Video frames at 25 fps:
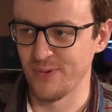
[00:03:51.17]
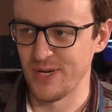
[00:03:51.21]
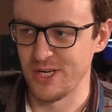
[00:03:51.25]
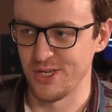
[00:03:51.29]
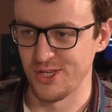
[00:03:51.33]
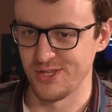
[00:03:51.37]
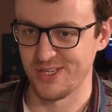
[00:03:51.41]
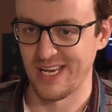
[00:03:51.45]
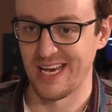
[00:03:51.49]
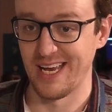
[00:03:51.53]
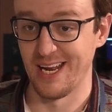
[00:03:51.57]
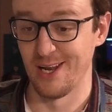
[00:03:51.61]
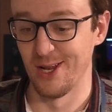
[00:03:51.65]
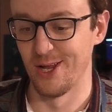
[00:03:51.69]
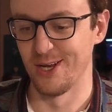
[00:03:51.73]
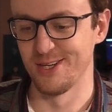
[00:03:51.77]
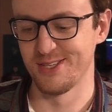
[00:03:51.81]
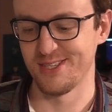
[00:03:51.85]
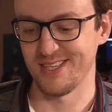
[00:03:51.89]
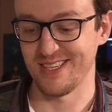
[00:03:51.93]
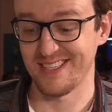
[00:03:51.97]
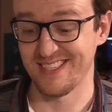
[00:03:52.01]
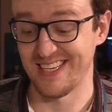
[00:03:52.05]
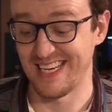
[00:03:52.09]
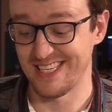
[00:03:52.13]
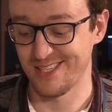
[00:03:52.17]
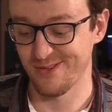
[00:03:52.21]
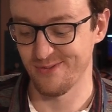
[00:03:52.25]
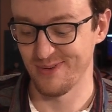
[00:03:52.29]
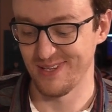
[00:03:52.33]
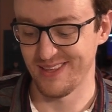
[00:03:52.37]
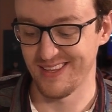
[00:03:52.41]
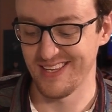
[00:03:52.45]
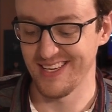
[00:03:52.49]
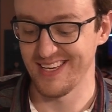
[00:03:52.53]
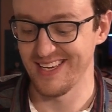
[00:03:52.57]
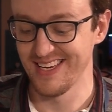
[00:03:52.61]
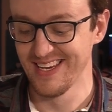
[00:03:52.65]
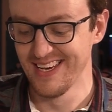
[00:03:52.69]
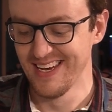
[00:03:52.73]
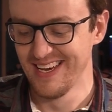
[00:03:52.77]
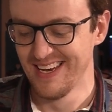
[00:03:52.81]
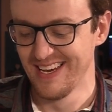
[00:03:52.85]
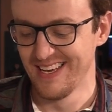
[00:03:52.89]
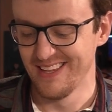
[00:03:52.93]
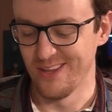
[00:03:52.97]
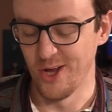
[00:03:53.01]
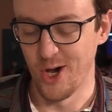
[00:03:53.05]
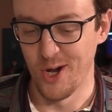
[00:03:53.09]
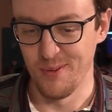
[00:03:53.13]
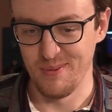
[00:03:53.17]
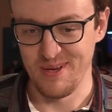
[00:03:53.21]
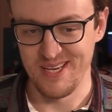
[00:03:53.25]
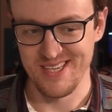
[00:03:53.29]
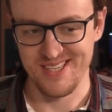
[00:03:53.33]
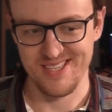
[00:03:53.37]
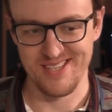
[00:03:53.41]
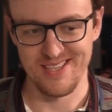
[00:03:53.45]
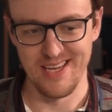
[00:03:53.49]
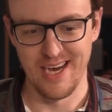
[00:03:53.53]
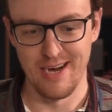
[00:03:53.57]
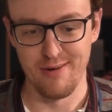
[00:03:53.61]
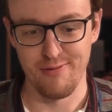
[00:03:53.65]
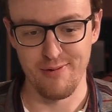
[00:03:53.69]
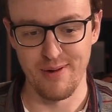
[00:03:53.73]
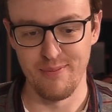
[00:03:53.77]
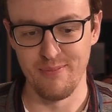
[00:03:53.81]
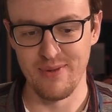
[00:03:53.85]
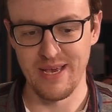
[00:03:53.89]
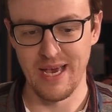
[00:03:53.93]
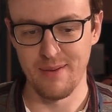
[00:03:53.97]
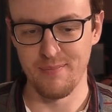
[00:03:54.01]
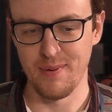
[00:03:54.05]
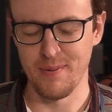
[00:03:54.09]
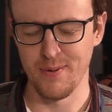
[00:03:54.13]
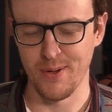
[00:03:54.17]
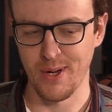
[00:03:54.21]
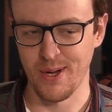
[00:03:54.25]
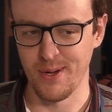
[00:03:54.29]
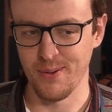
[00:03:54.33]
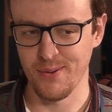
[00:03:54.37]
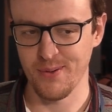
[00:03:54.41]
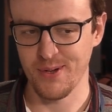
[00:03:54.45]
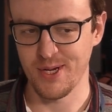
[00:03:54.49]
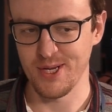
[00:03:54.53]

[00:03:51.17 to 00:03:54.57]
We just had a lot of success with the hobbyist stuff, and we had people going,